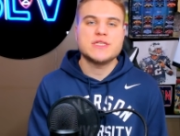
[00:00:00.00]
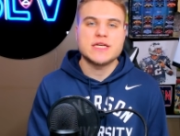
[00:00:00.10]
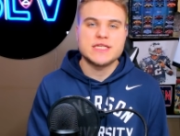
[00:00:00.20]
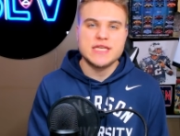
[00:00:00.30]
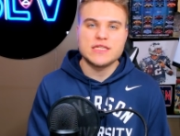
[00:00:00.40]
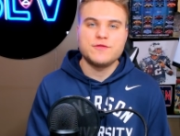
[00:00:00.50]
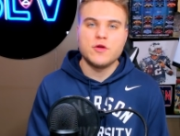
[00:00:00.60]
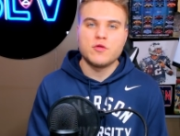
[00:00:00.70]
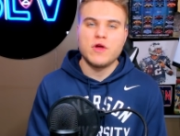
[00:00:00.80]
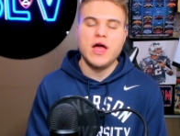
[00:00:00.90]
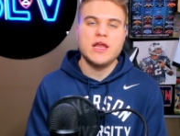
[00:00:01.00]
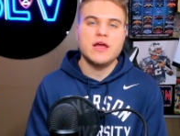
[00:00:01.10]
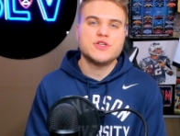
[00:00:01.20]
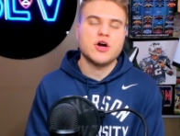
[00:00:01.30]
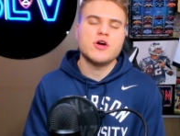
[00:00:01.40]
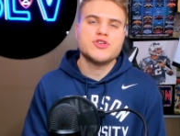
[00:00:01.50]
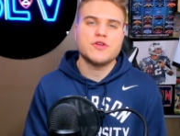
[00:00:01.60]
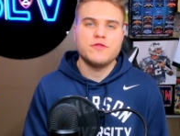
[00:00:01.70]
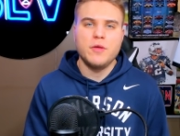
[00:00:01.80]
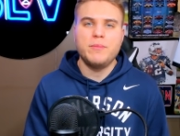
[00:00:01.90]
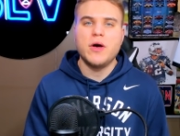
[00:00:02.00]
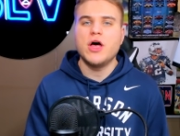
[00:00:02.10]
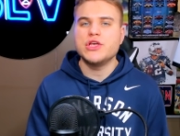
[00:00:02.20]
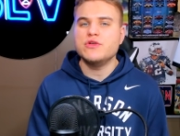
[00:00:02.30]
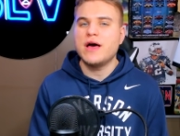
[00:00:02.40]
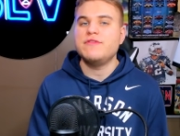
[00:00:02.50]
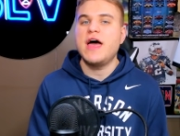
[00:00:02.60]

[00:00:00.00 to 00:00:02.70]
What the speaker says: successful run of Charger football you have